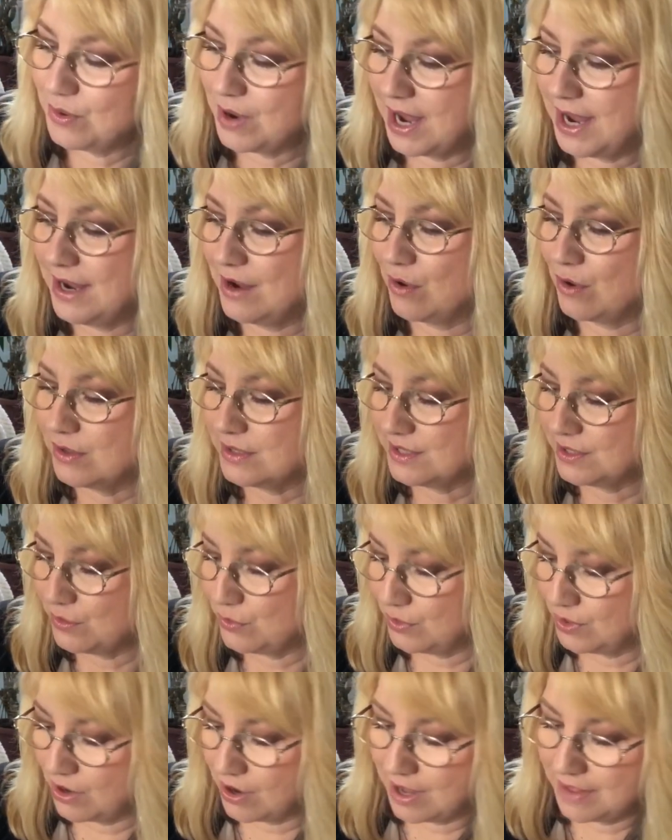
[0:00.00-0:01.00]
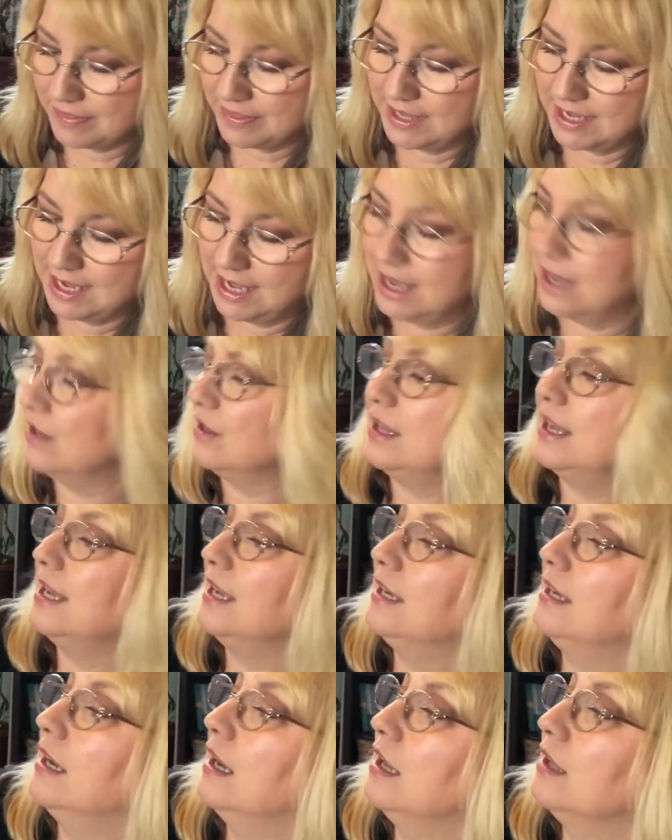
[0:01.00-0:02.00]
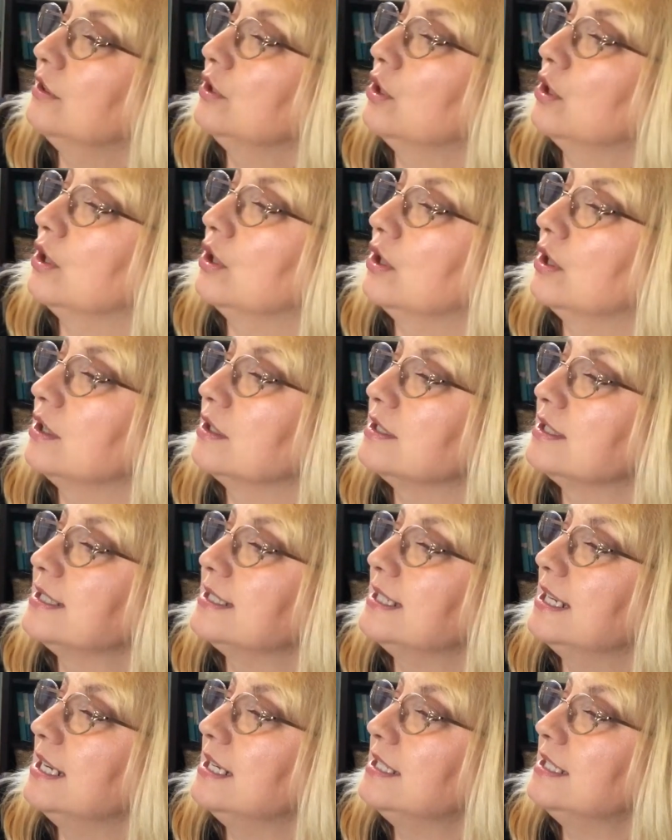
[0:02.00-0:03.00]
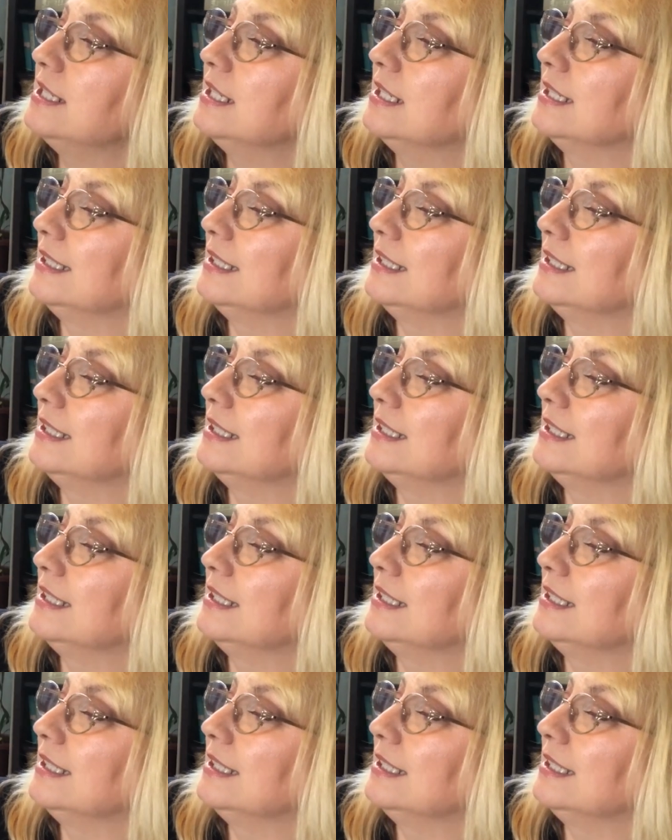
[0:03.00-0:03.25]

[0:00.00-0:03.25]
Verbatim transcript: I also got the LA Colors Tinted